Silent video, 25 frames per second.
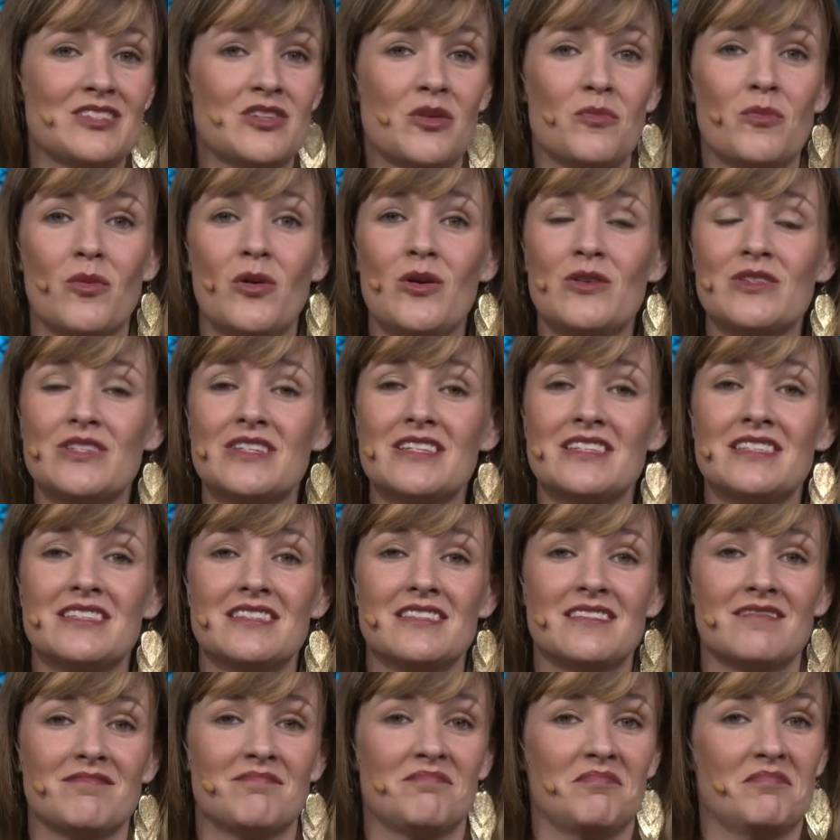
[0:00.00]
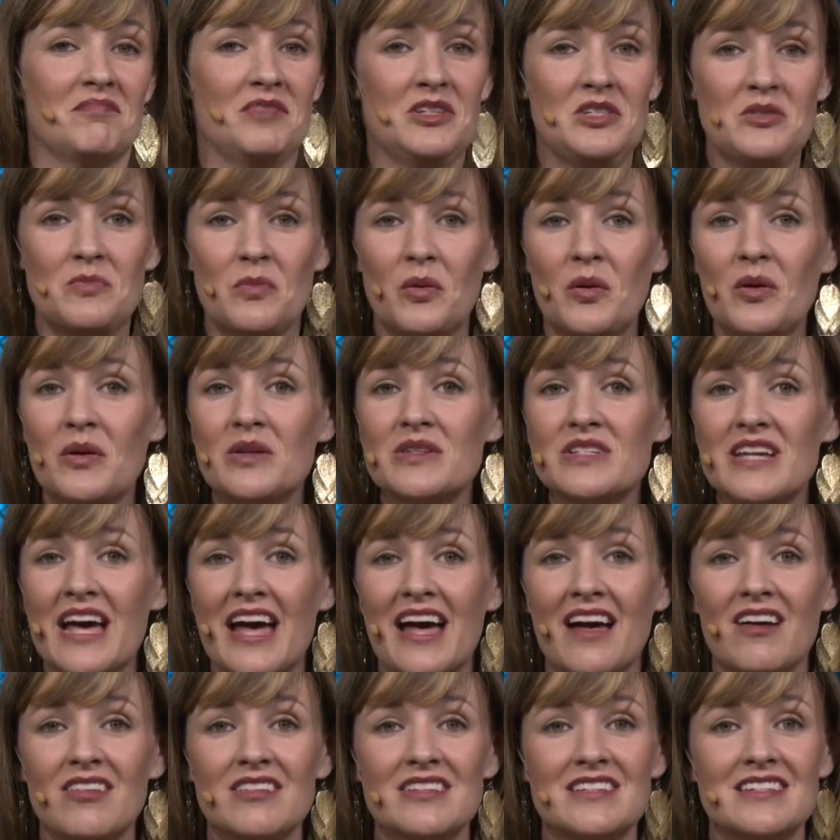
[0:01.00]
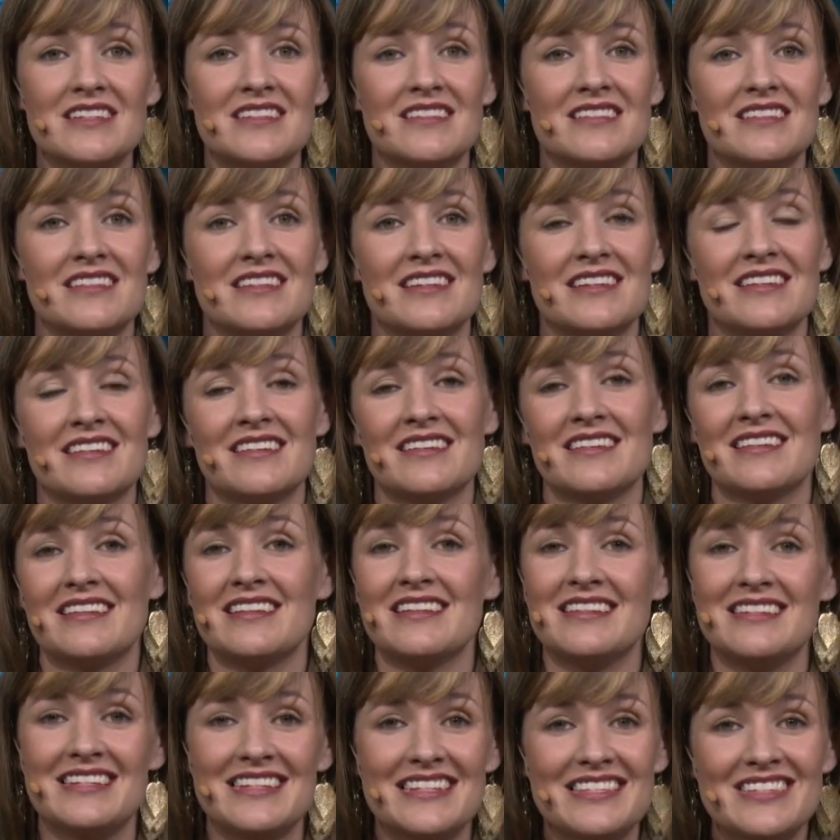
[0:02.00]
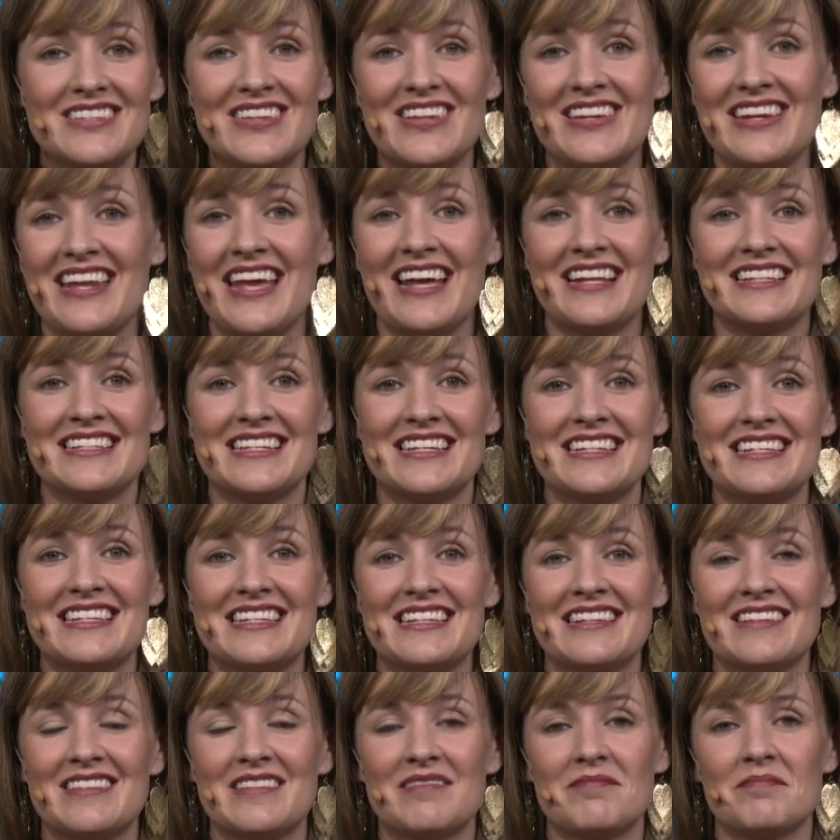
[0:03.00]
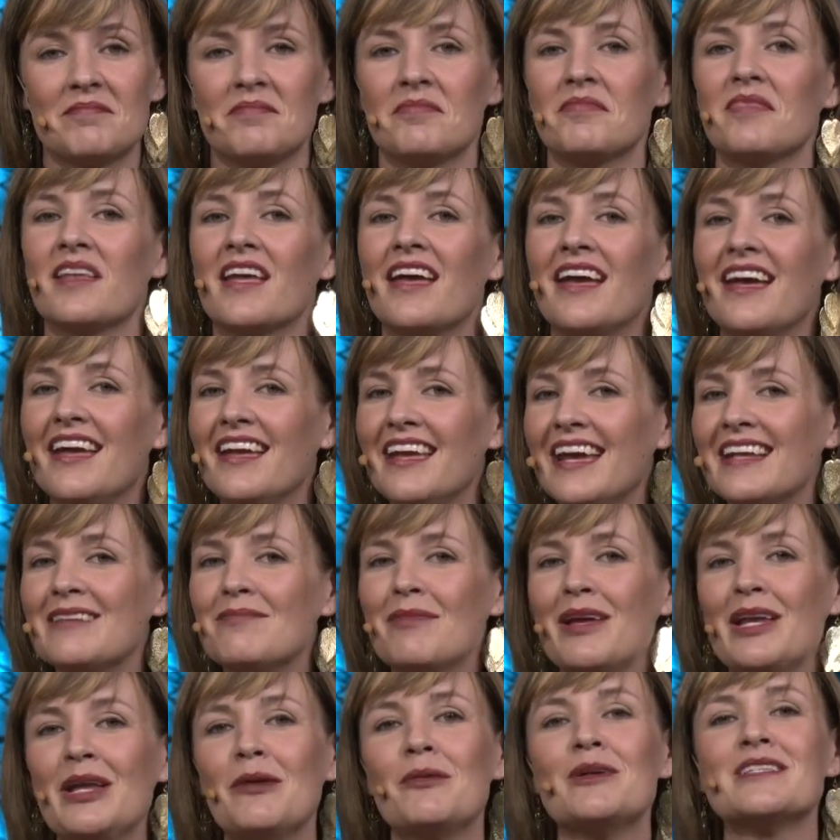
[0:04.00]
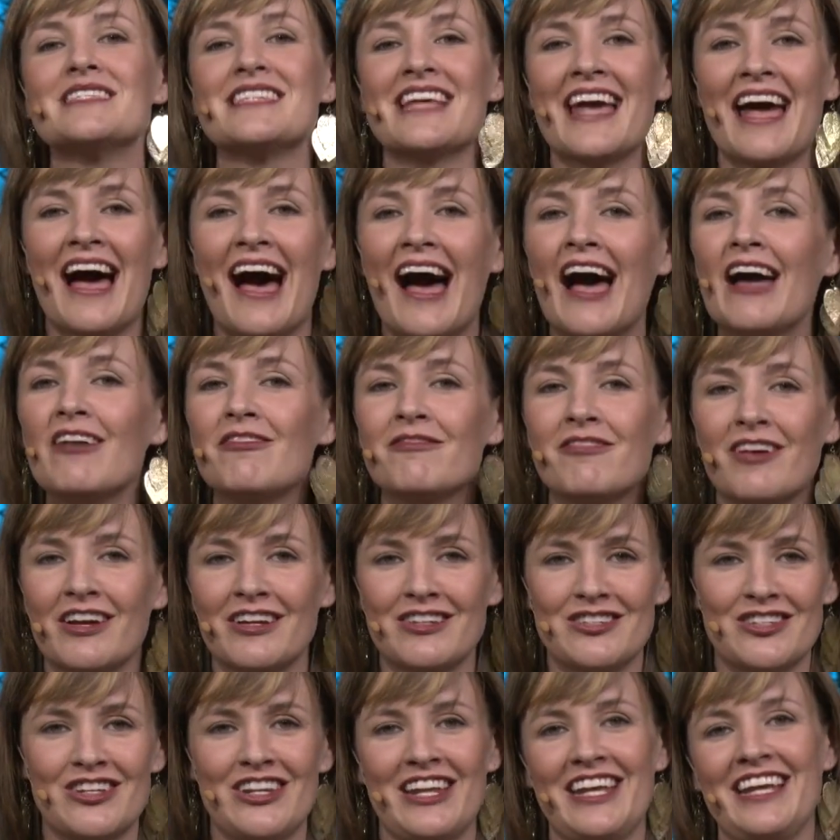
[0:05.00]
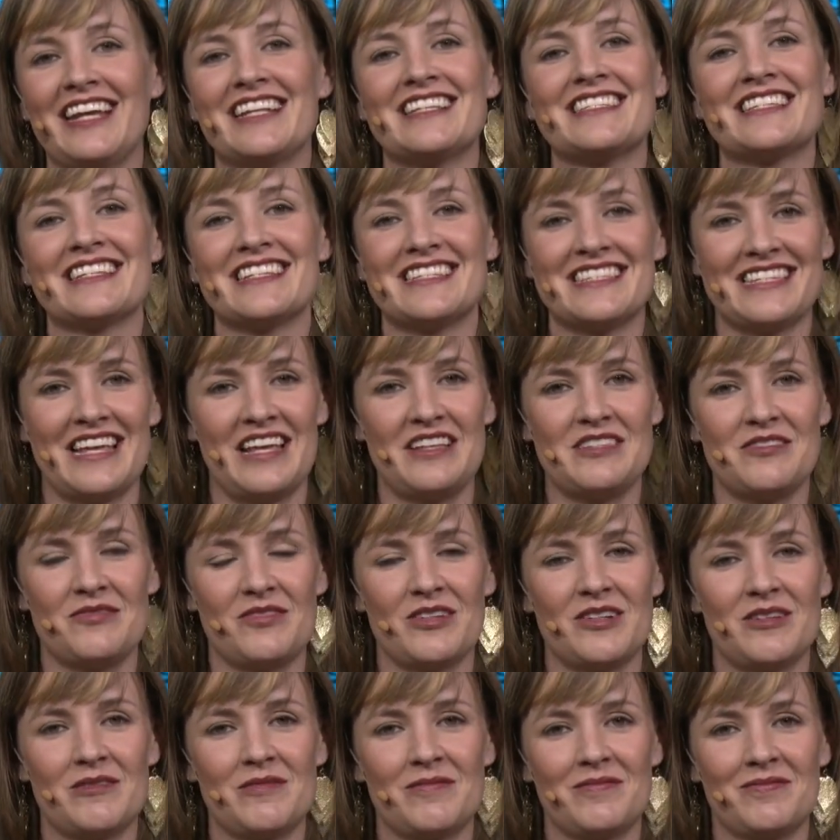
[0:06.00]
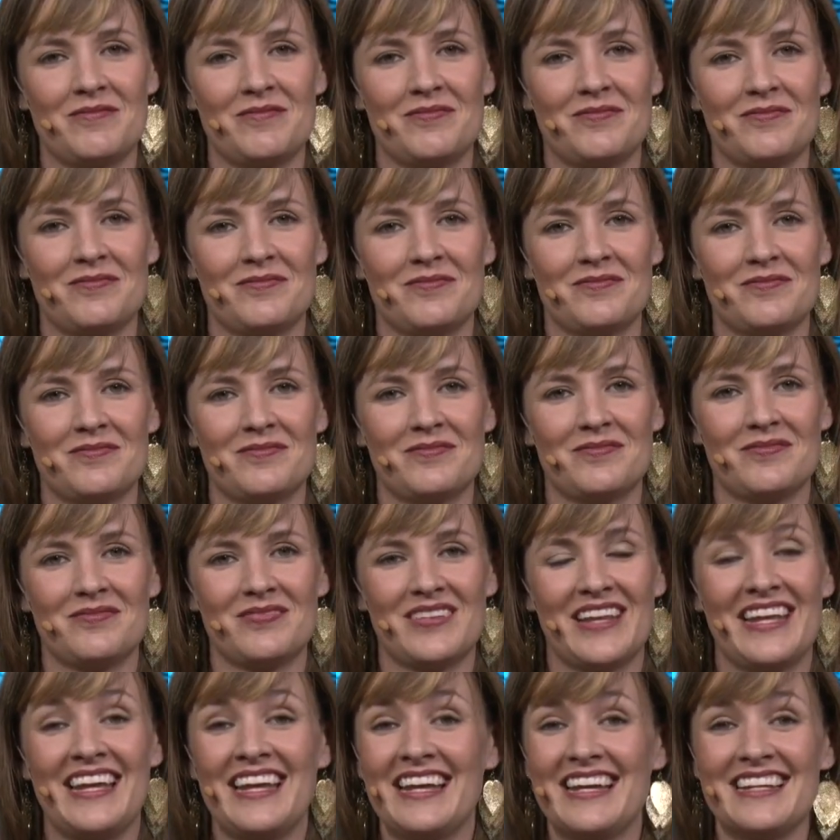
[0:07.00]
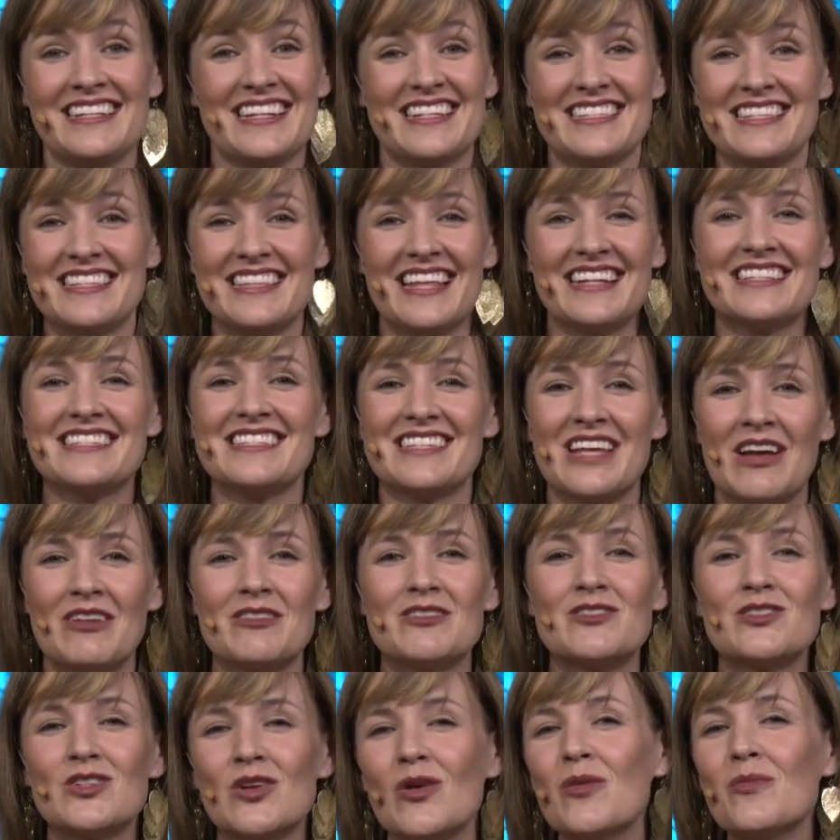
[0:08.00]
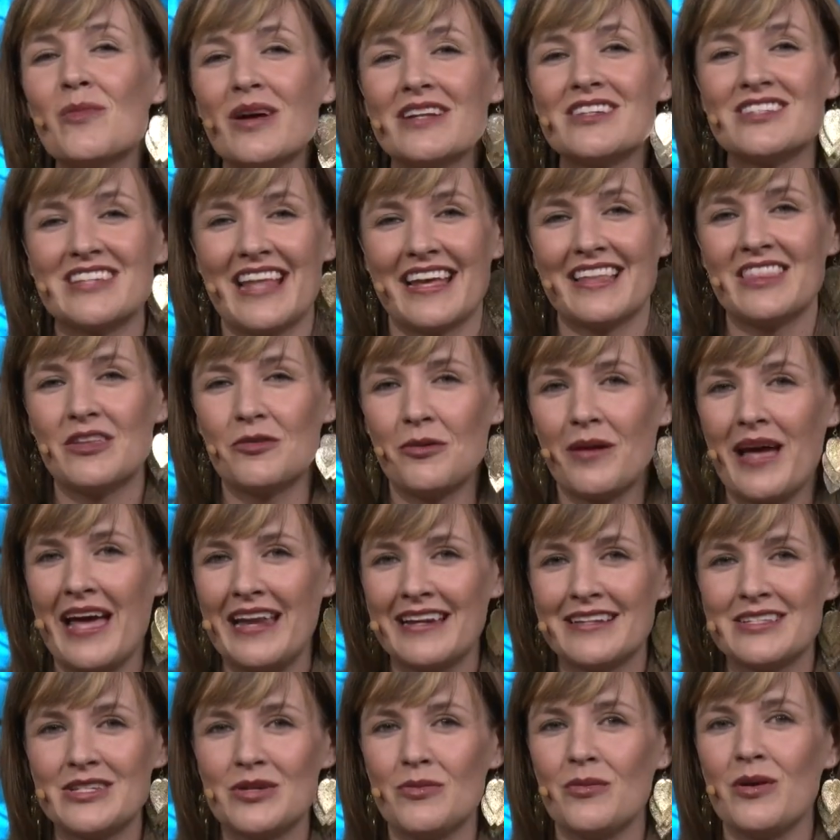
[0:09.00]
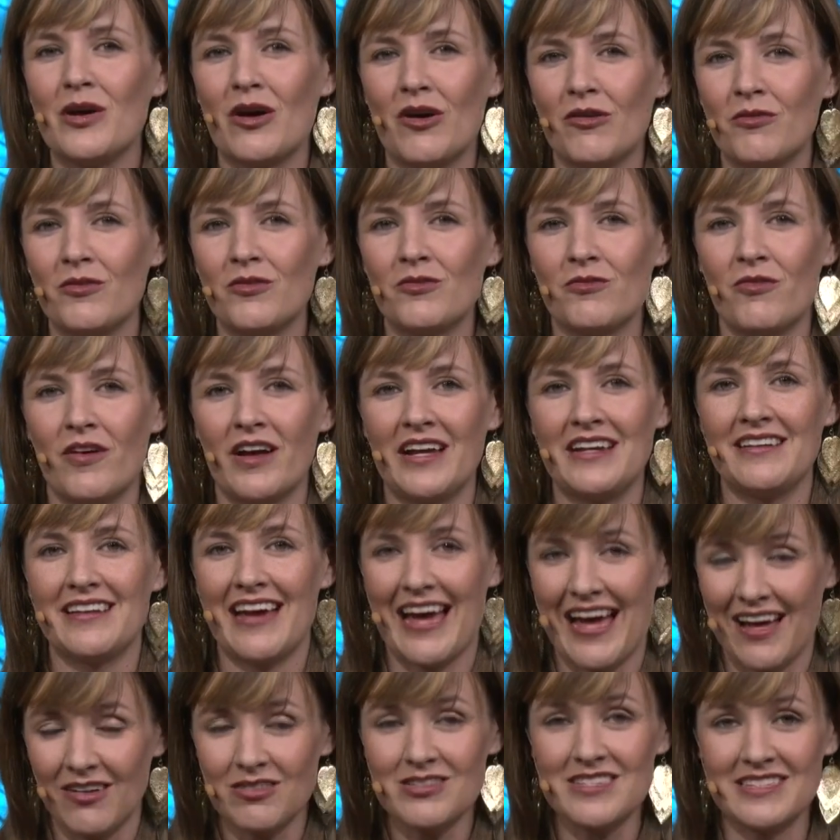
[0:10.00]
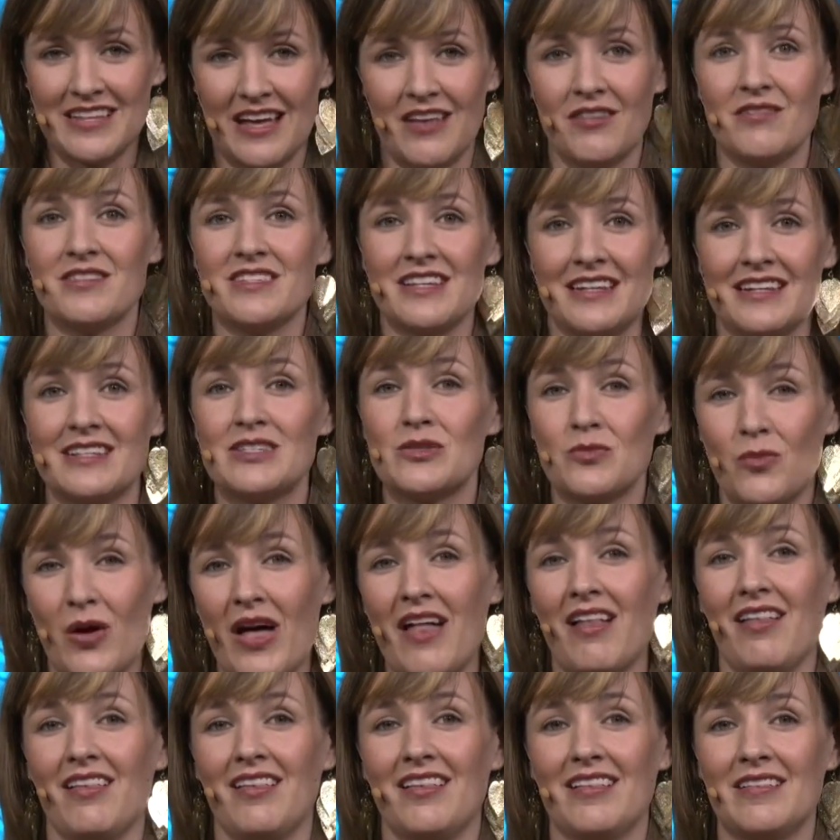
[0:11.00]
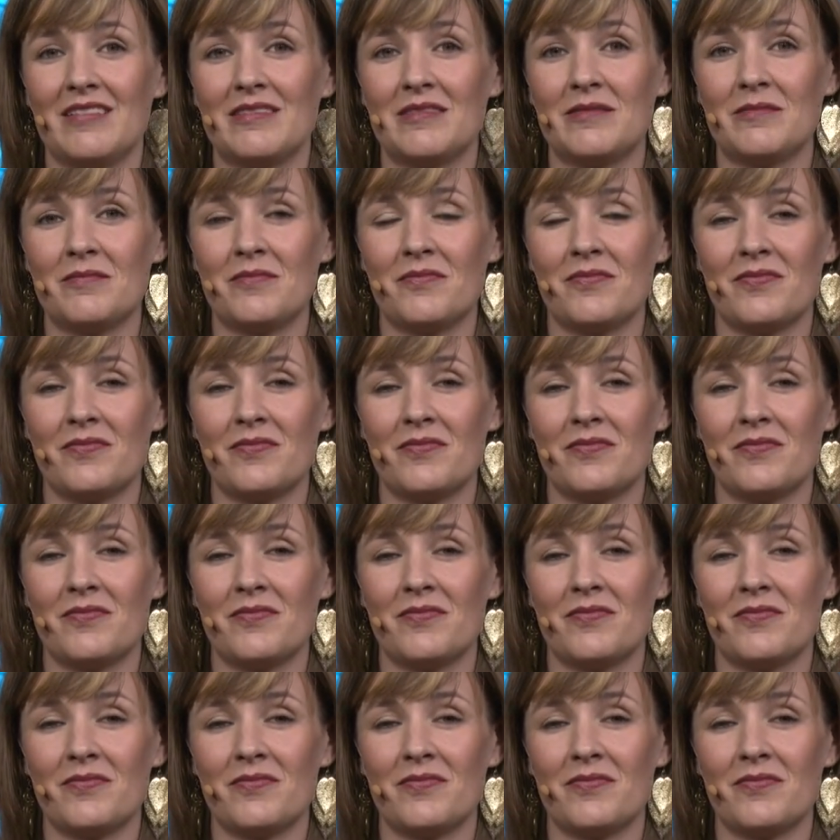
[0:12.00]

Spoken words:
So Moses is burned out, disconnected, yet many would say high-functioning and successful. Doesn't that sound so much like the reality we often find ourselves in as well?